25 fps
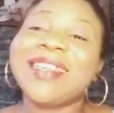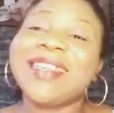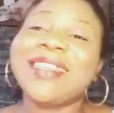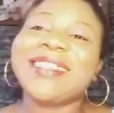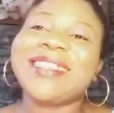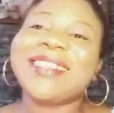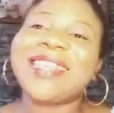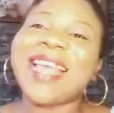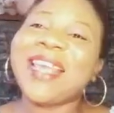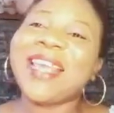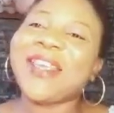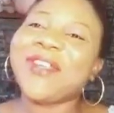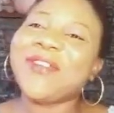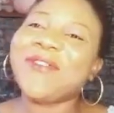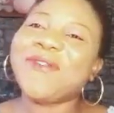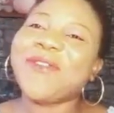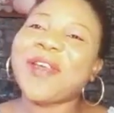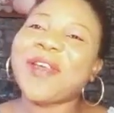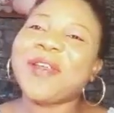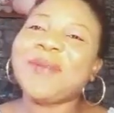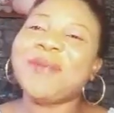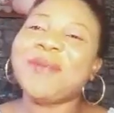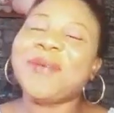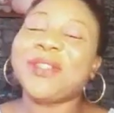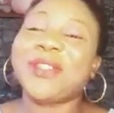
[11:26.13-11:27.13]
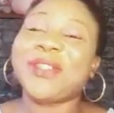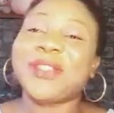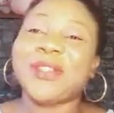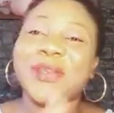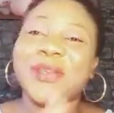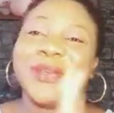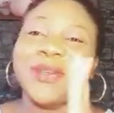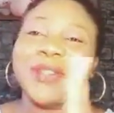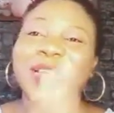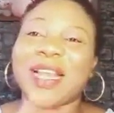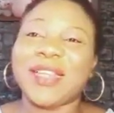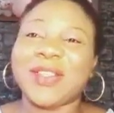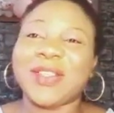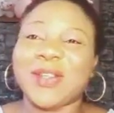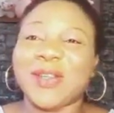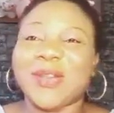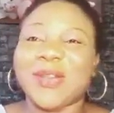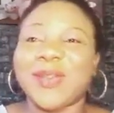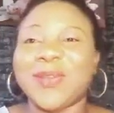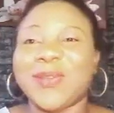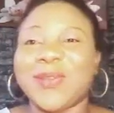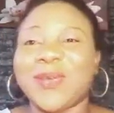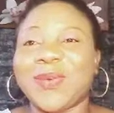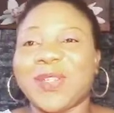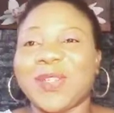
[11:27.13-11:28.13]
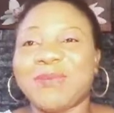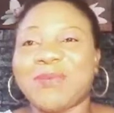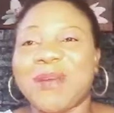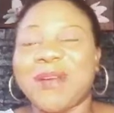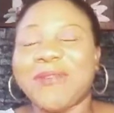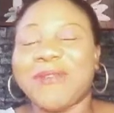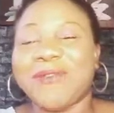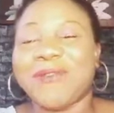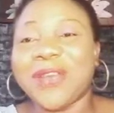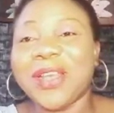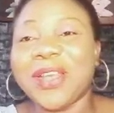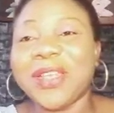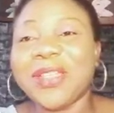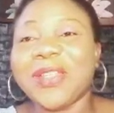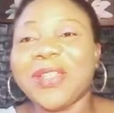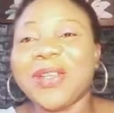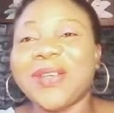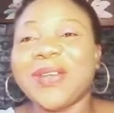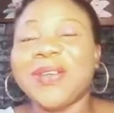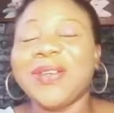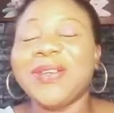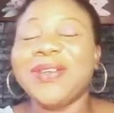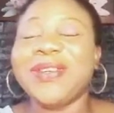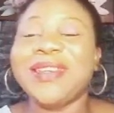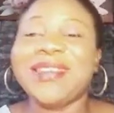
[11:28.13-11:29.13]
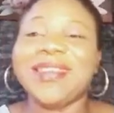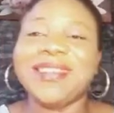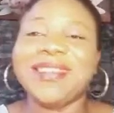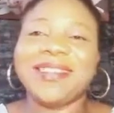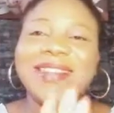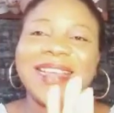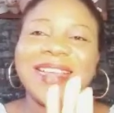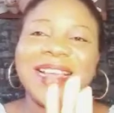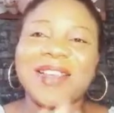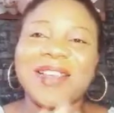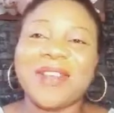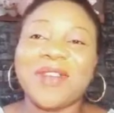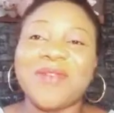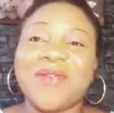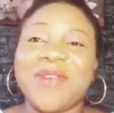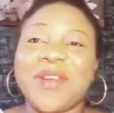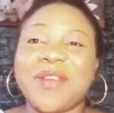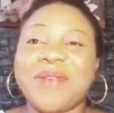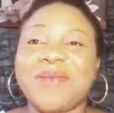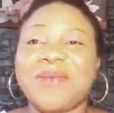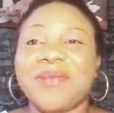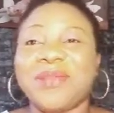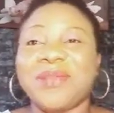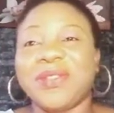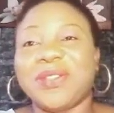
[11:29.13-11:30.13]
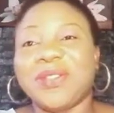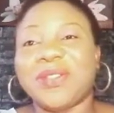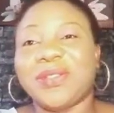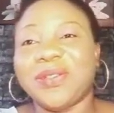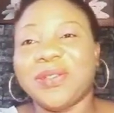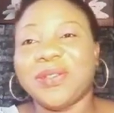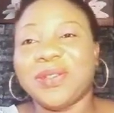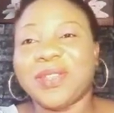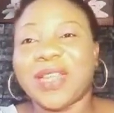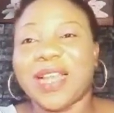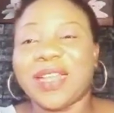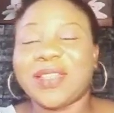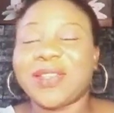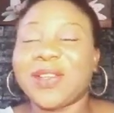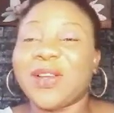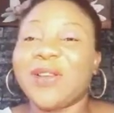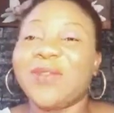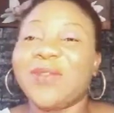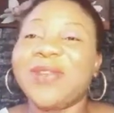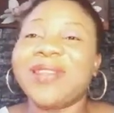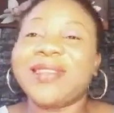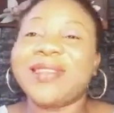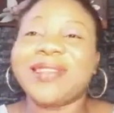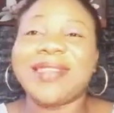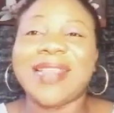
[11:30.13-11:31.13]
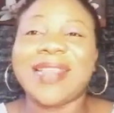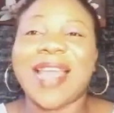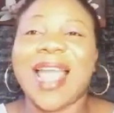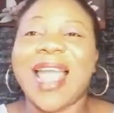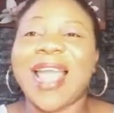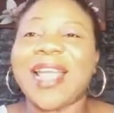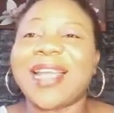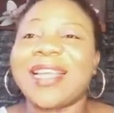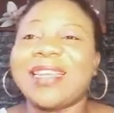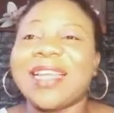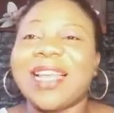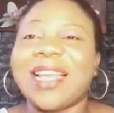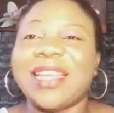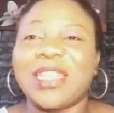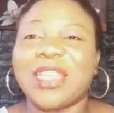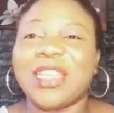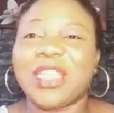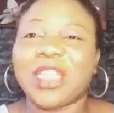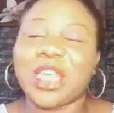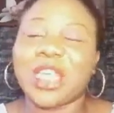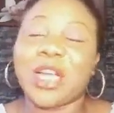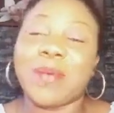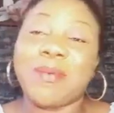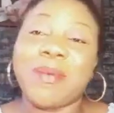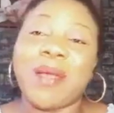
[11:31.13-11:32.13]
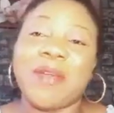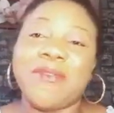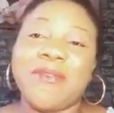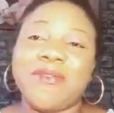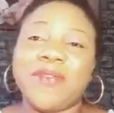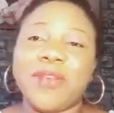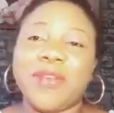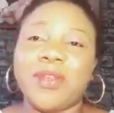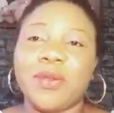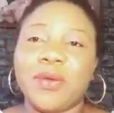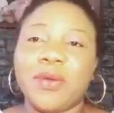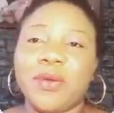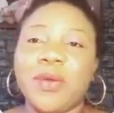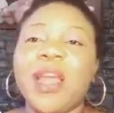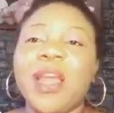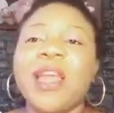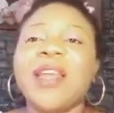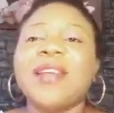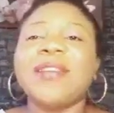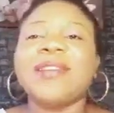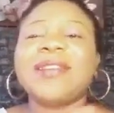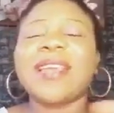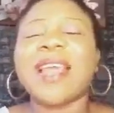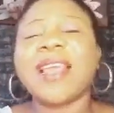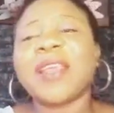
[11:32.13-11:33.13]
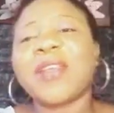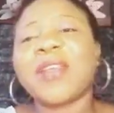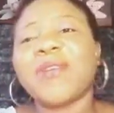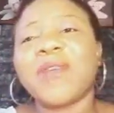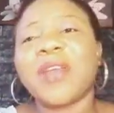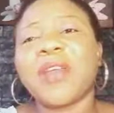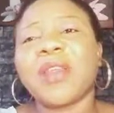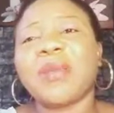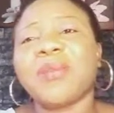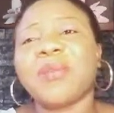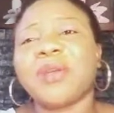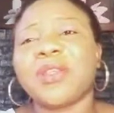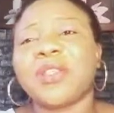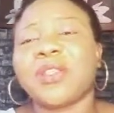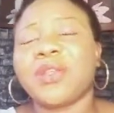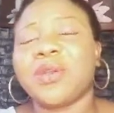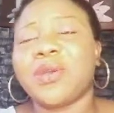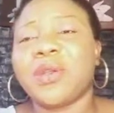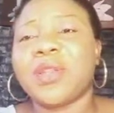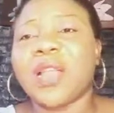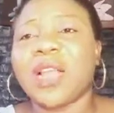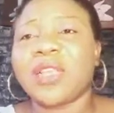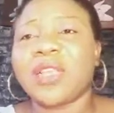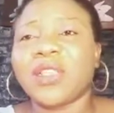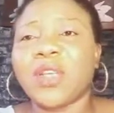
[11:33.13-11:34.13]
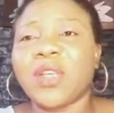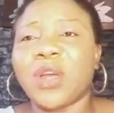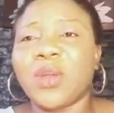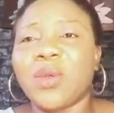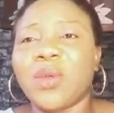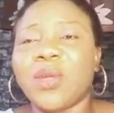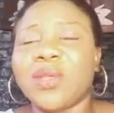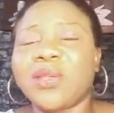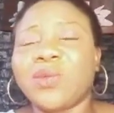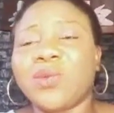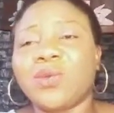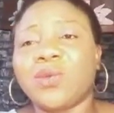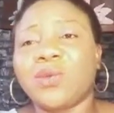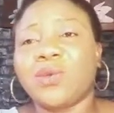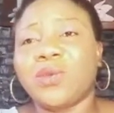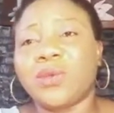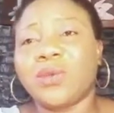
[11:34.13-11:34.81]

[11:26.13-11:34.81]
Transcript: Thank you very much to you that always watch my video. Thank you very much to you that always like and share my video. Thank you very much to you that always